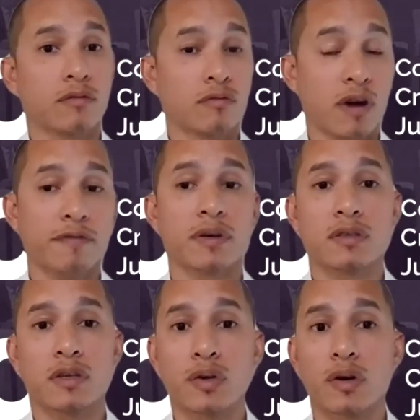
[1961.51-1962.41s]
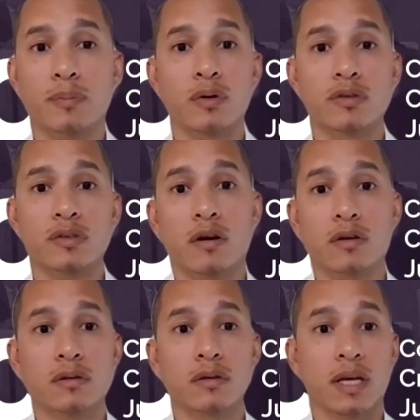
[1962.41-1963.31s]
reference a New York Post
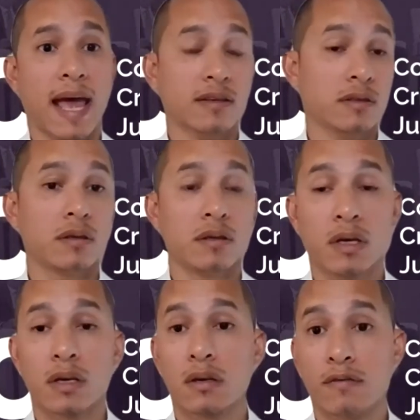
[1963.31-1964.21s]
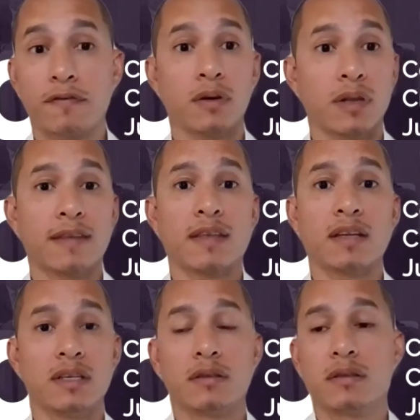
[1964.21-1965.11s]
article and actually feel like they
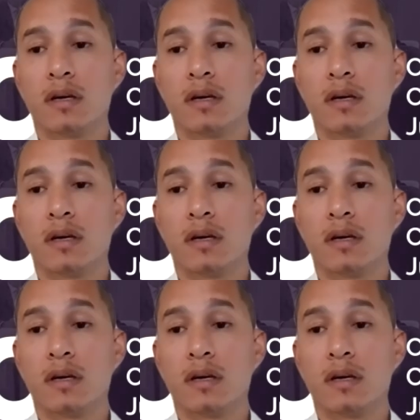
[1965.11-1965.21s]
did